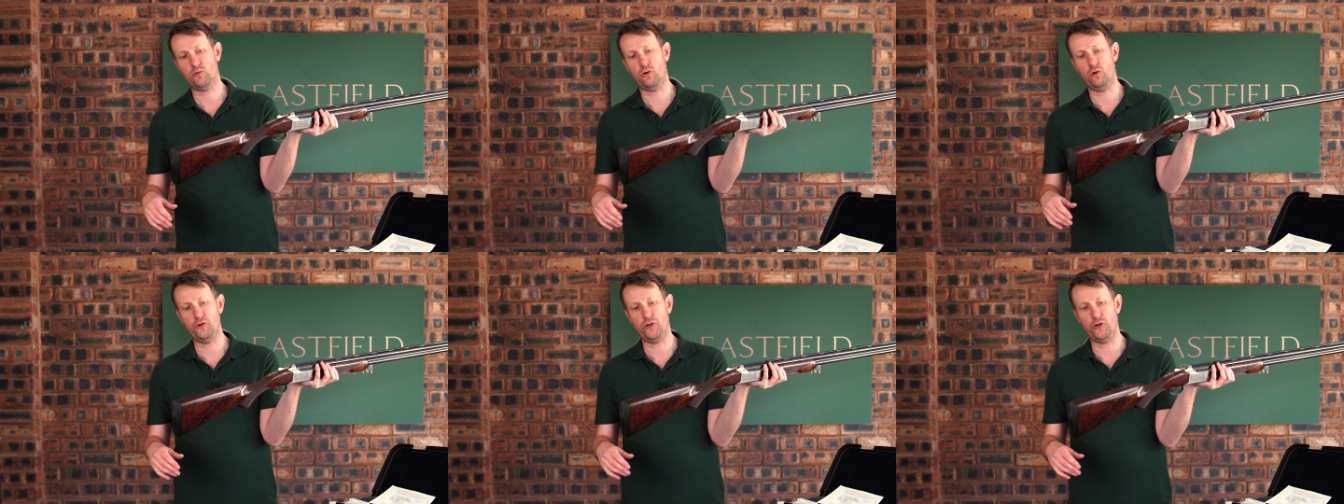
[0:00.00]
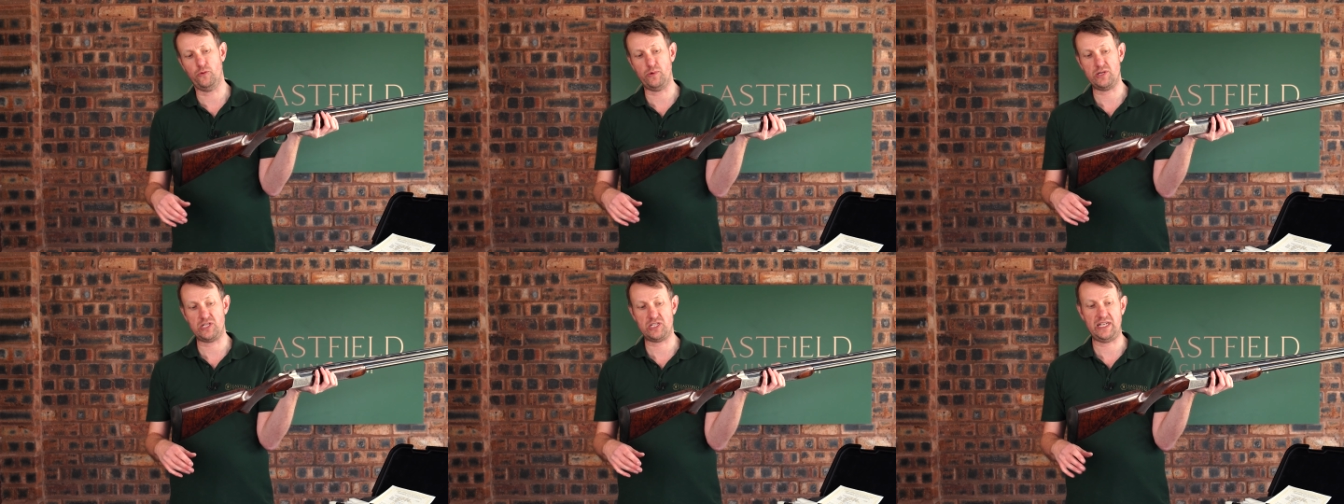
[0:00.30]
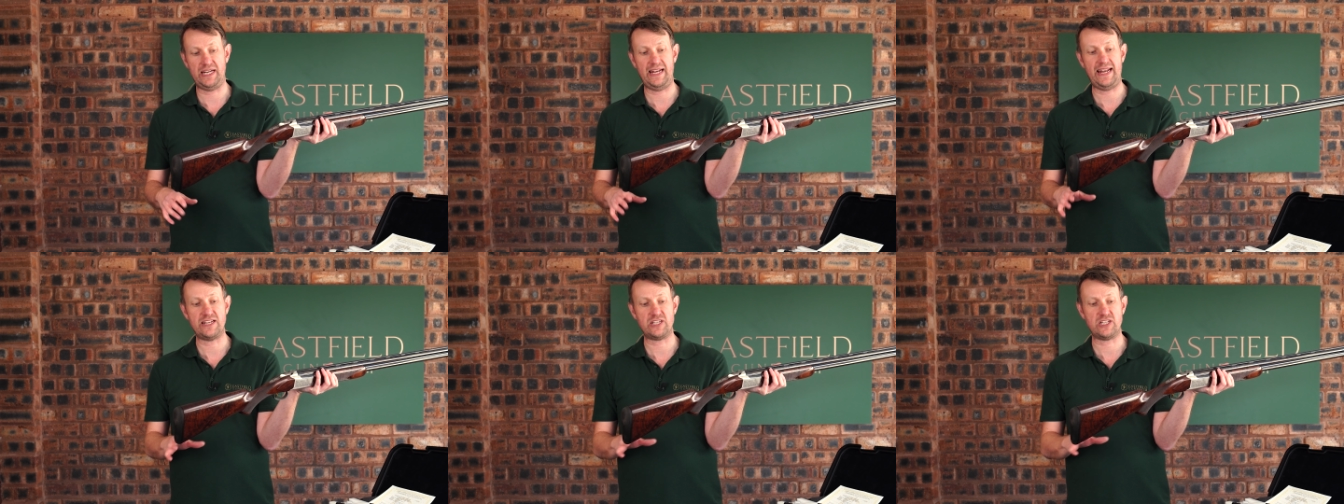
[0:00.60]
walnut, which
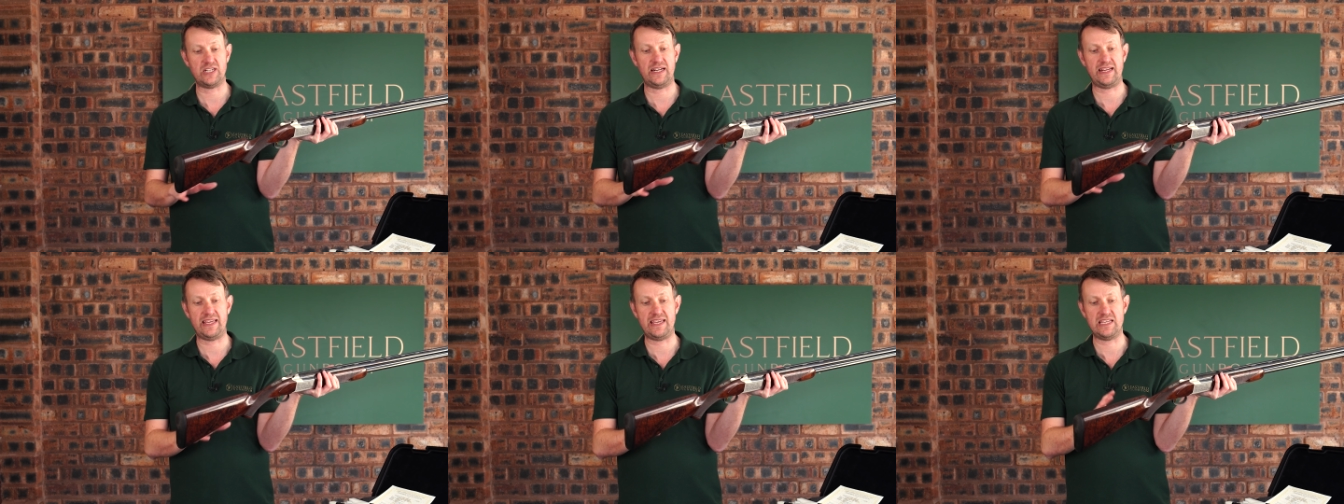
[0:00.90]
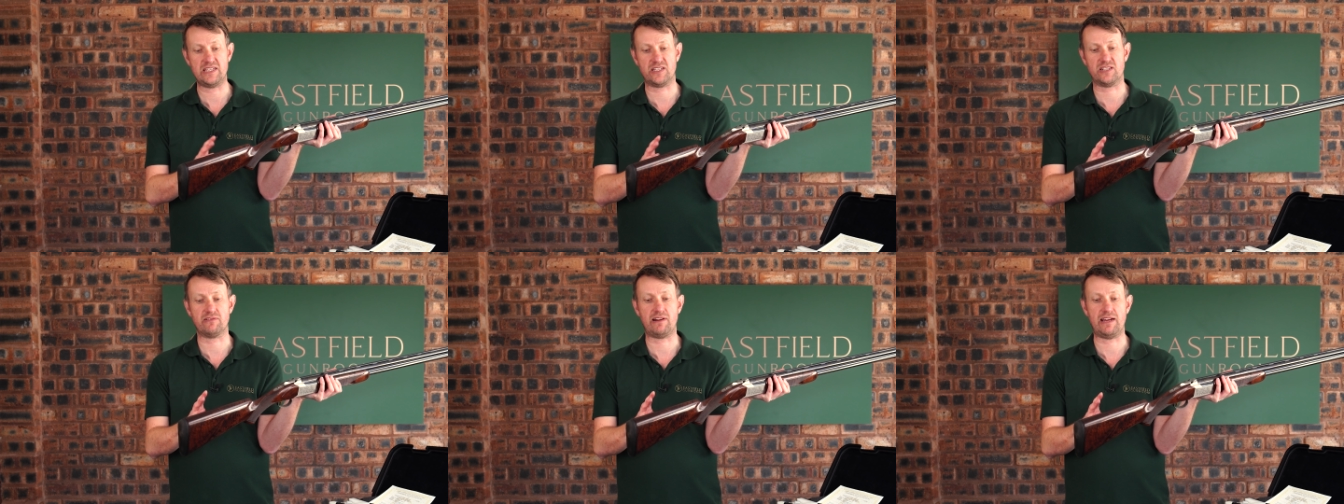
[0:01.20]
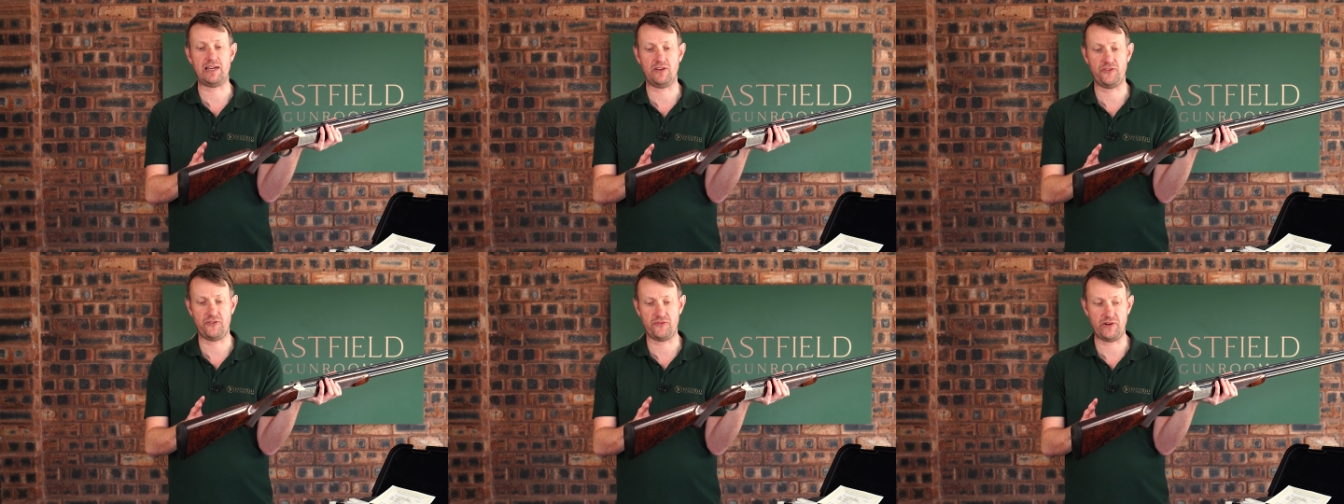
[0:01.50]
allegedly is
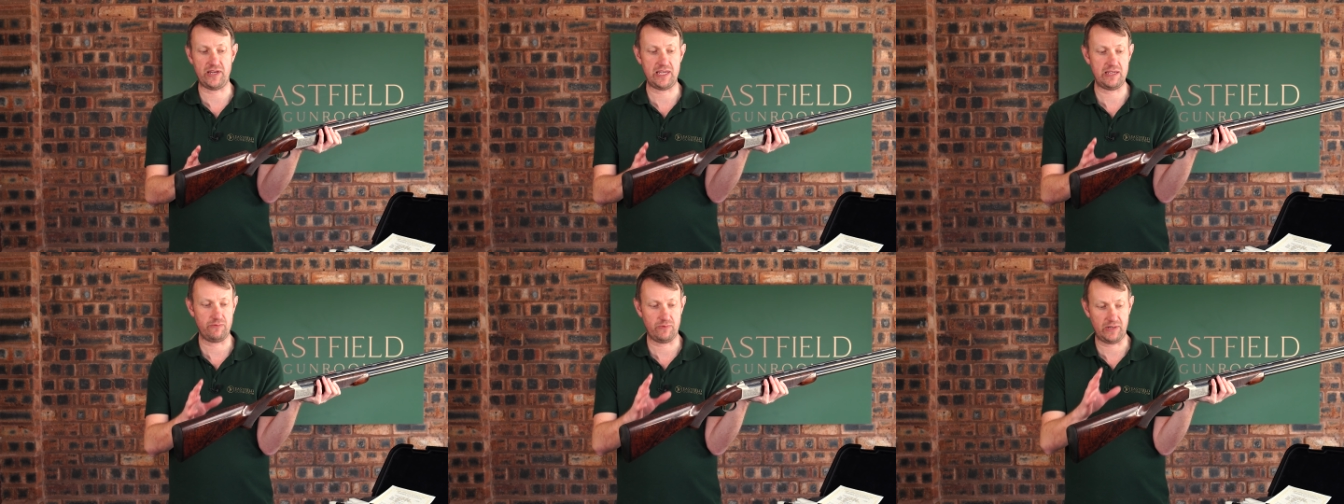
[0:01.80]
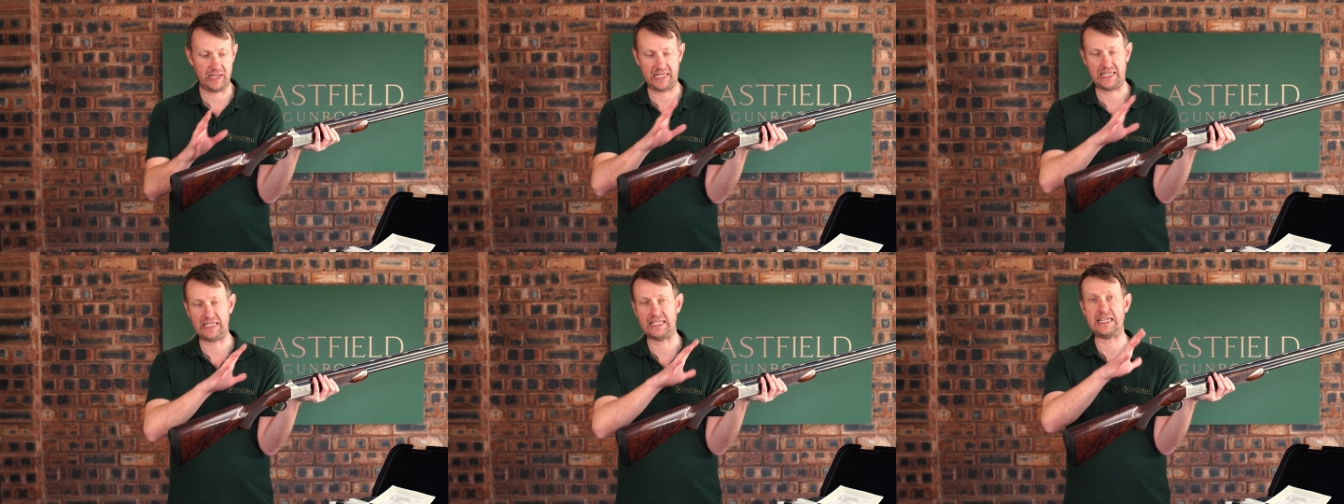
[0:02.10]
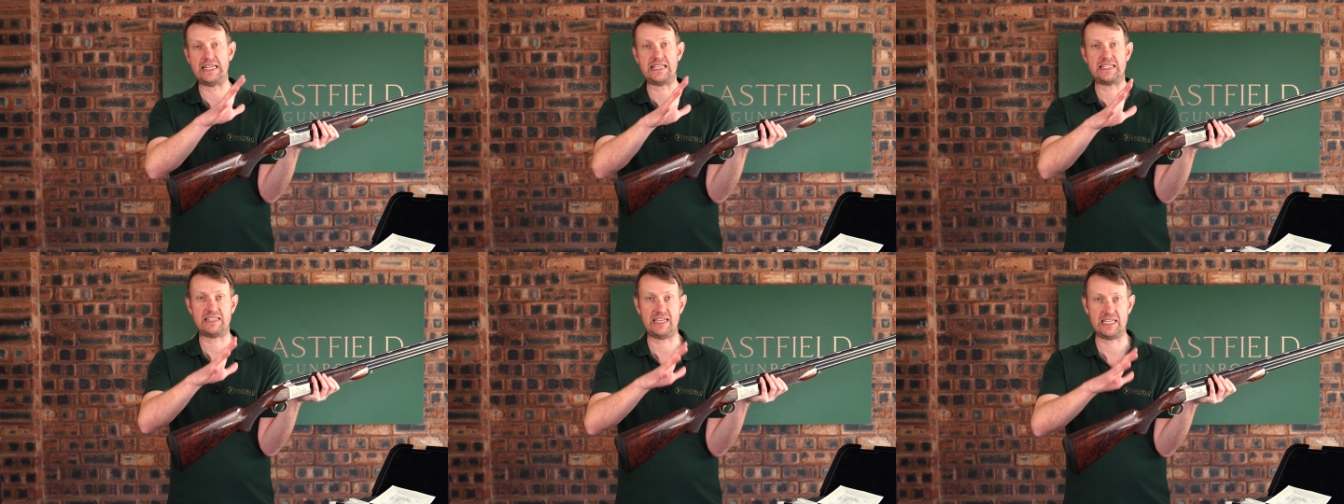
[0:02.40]
grade 3, you can
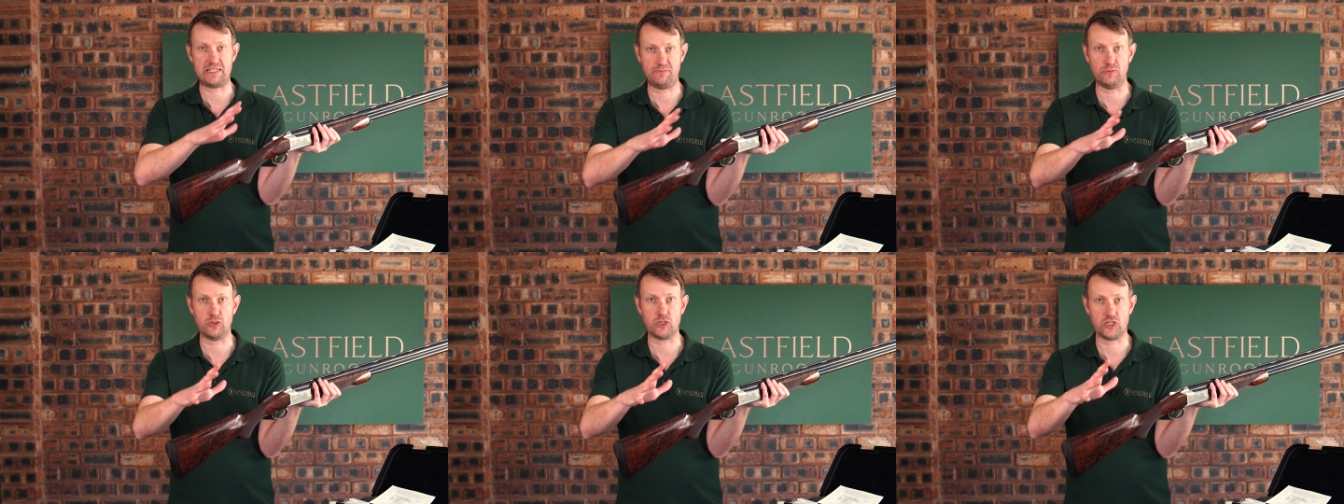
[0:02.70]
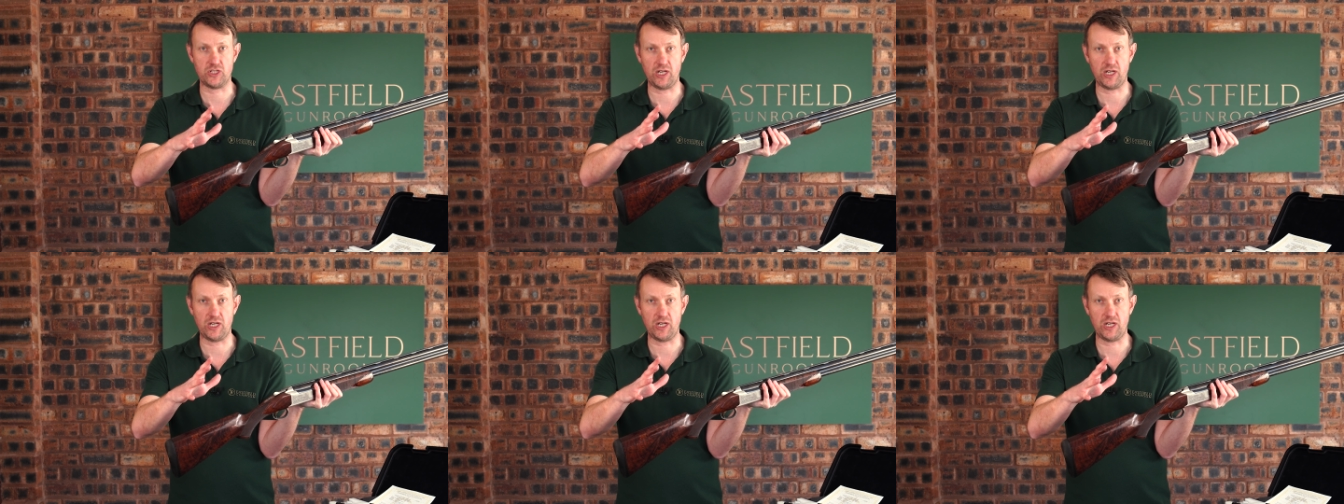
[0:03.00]
clearly see it's much